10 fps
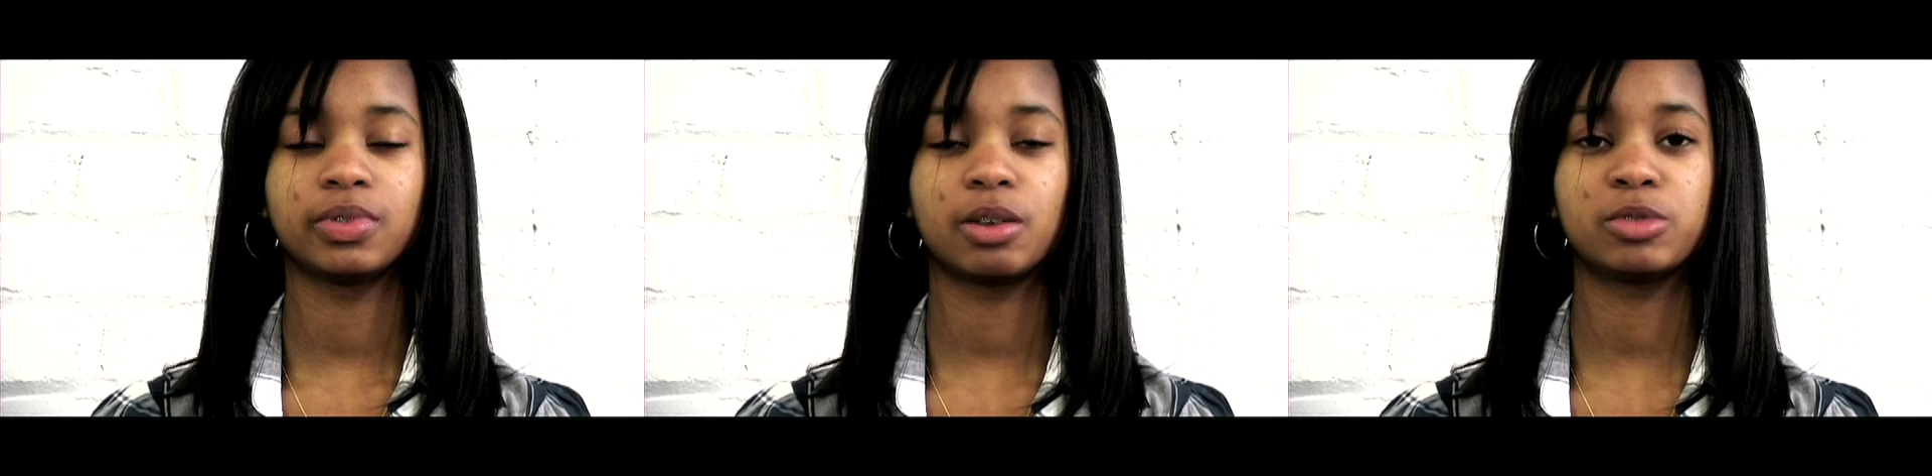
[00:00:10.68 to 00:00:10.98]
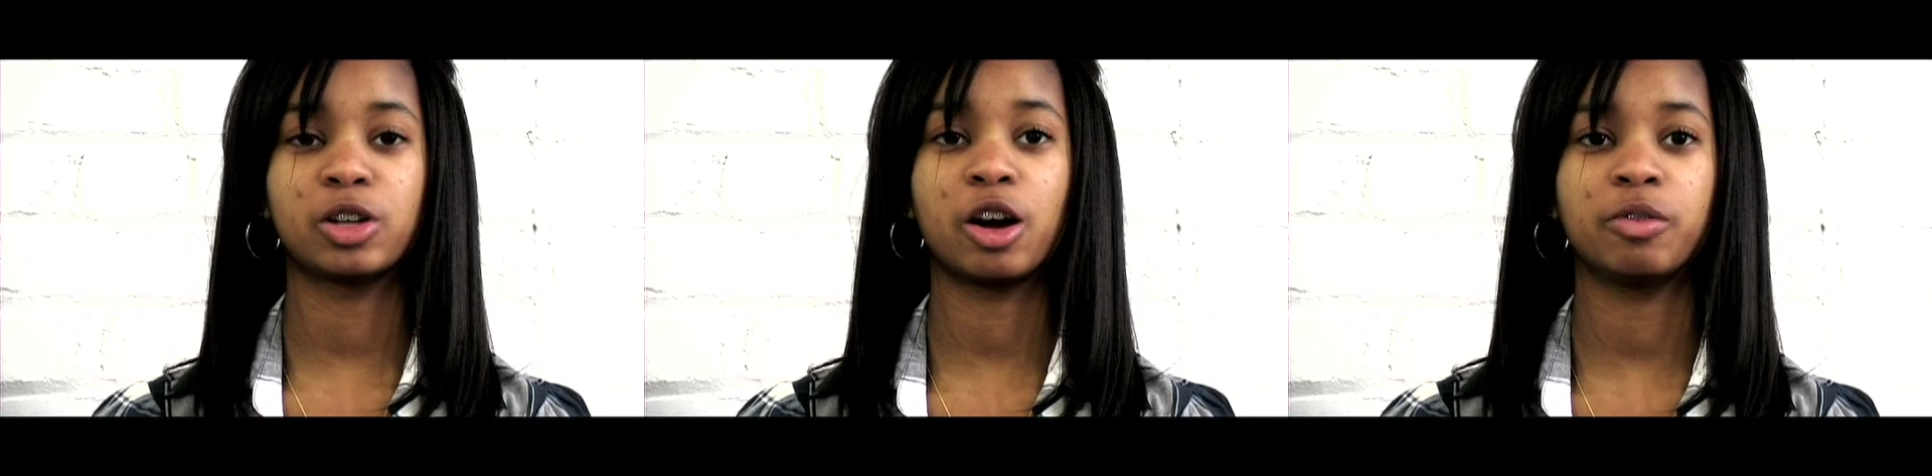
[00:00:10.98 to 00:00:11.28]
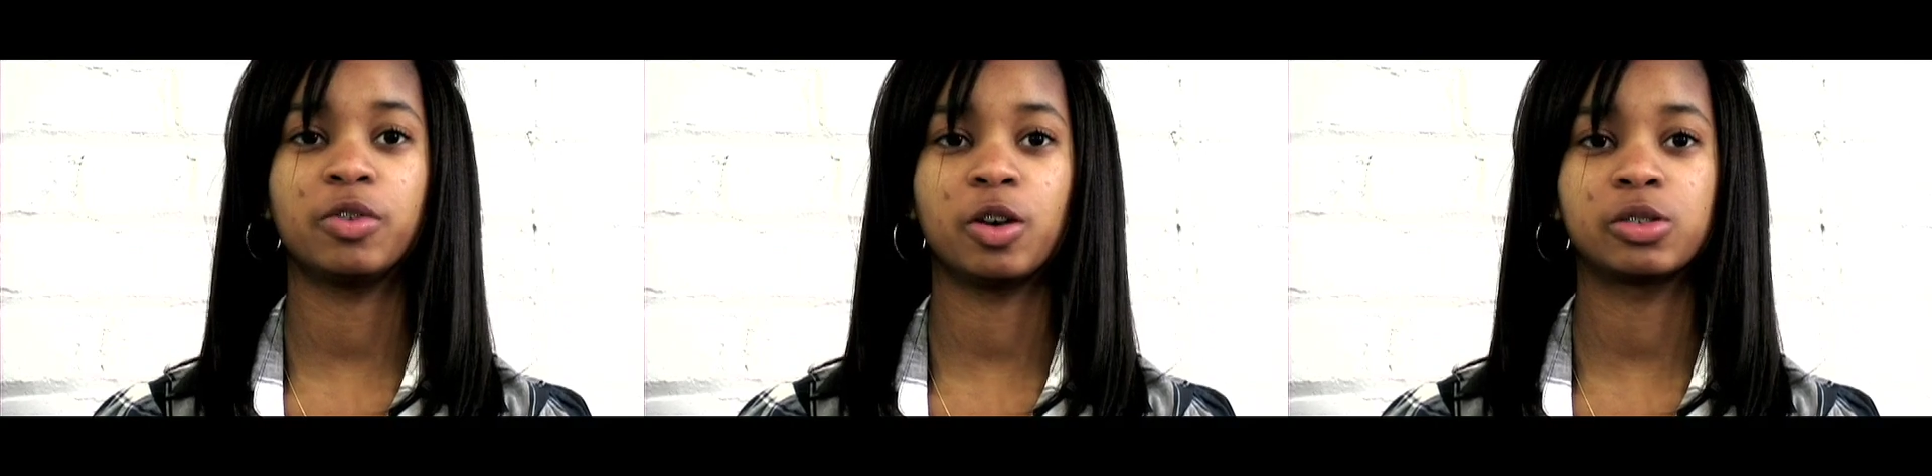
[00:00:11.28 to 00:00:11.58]
I'm sorry,
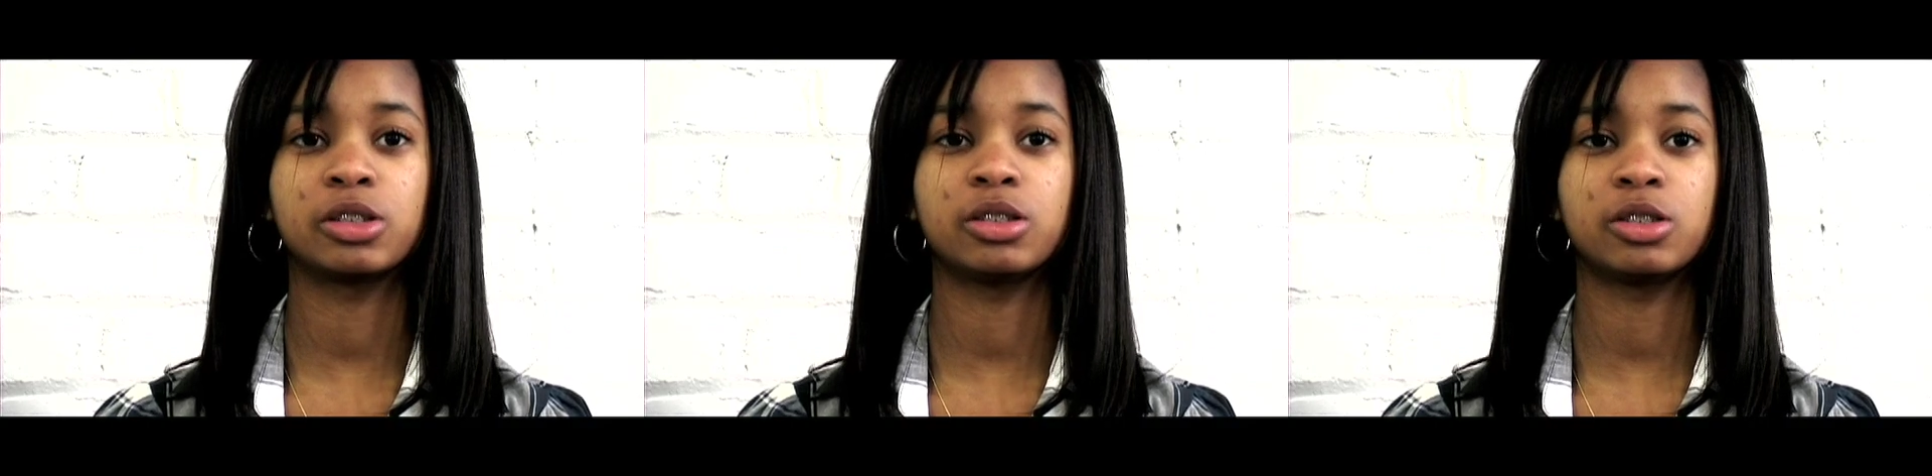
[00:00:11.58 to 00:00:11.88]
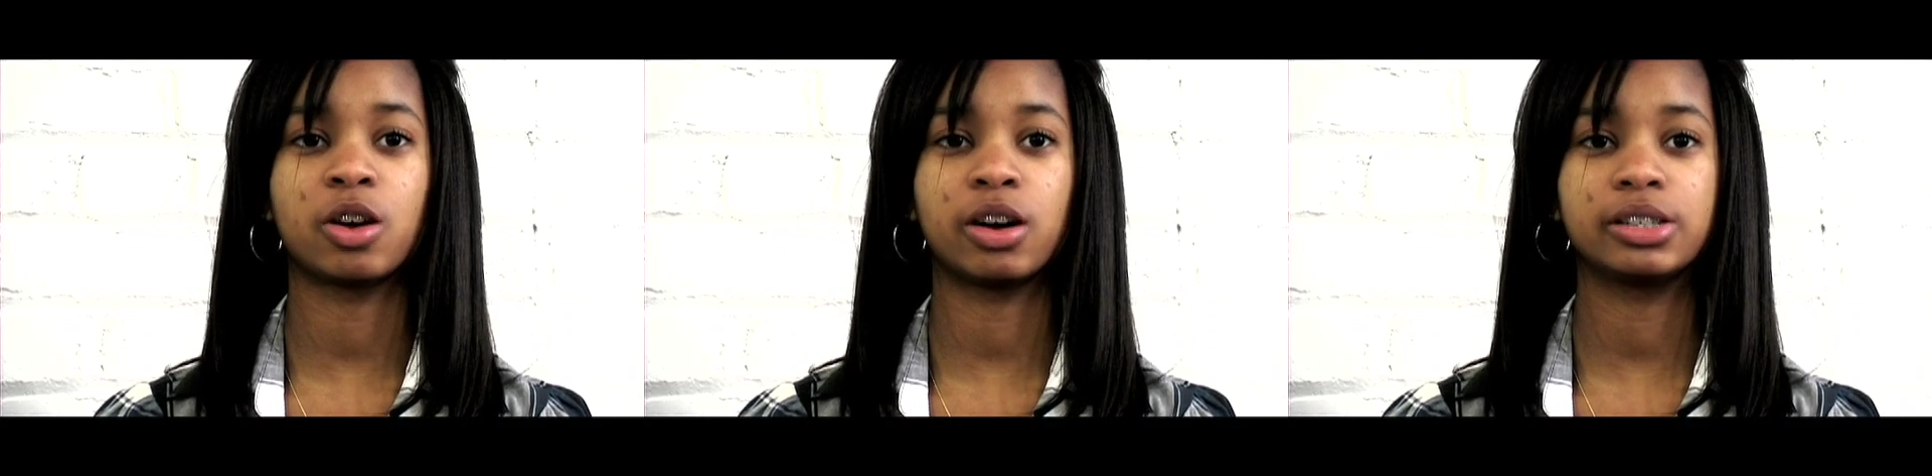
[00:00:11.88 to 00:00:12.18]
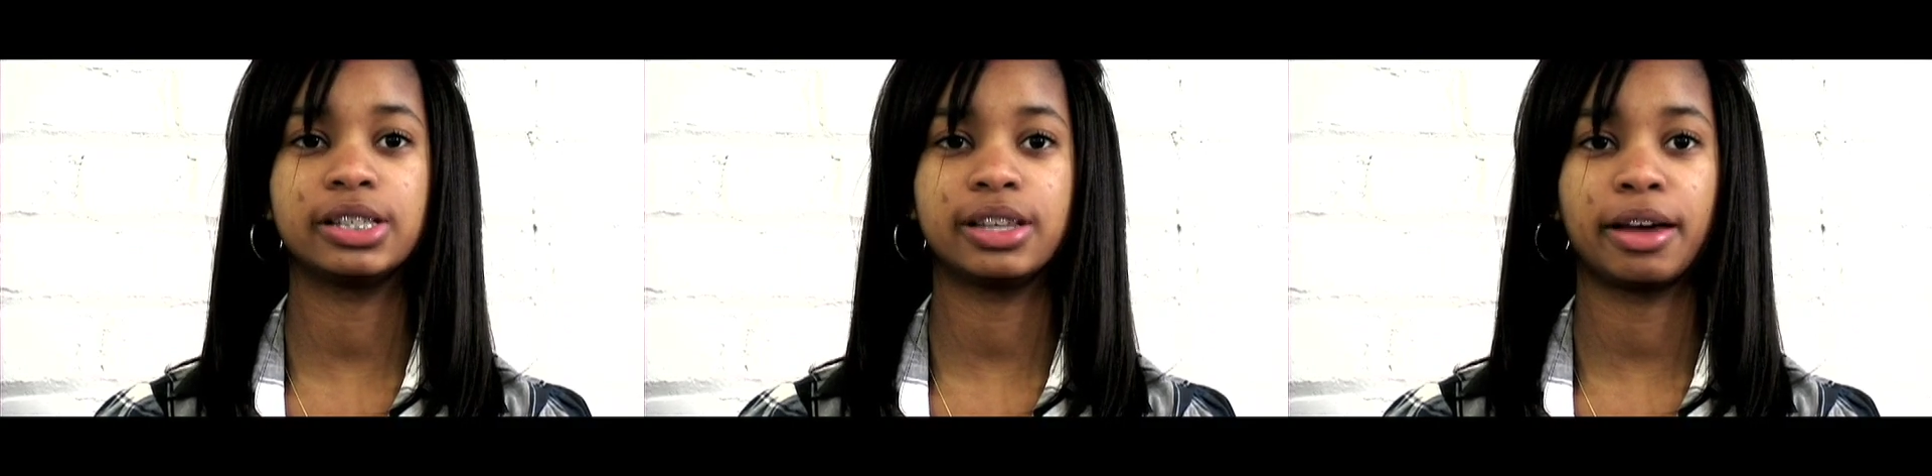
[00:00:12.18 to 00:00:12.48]
folks, this is hard
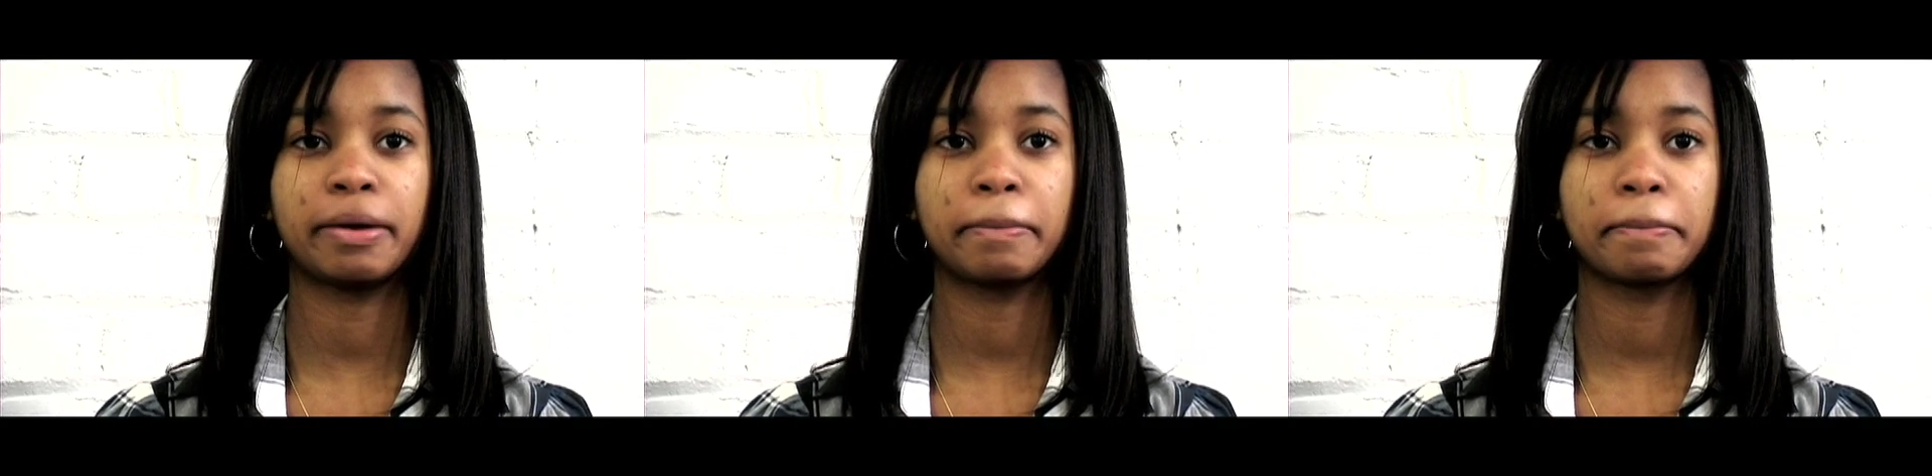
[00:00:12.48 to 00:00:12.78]
to say.